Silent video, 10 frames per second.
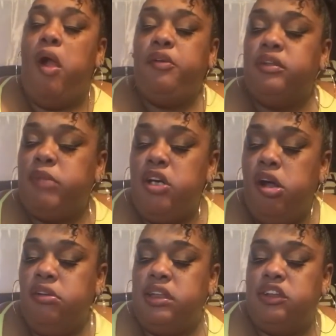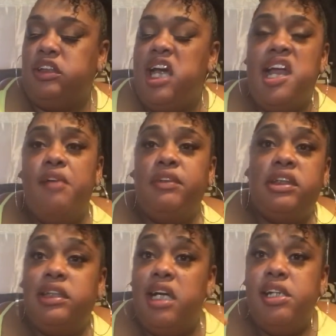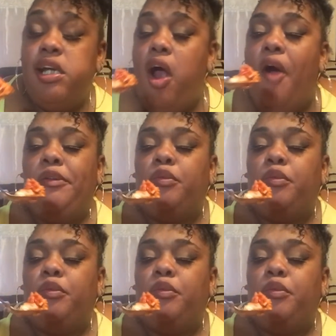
Because my girl was like, she had everything I needed.